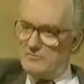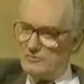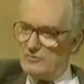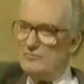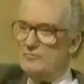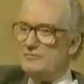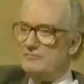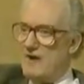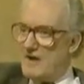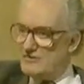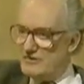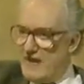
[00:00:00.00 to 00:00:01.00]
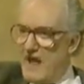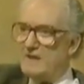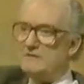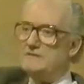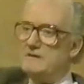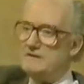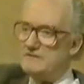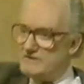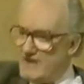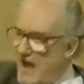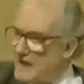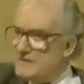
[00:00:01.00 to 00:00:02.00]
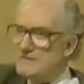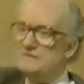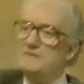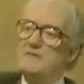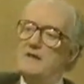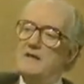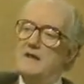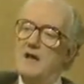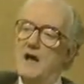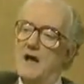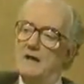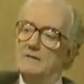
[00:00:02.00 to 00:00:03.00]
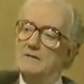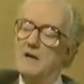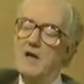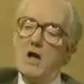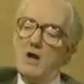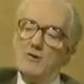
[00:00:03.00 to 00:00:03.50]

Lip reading: truth, rationality, standards of any kind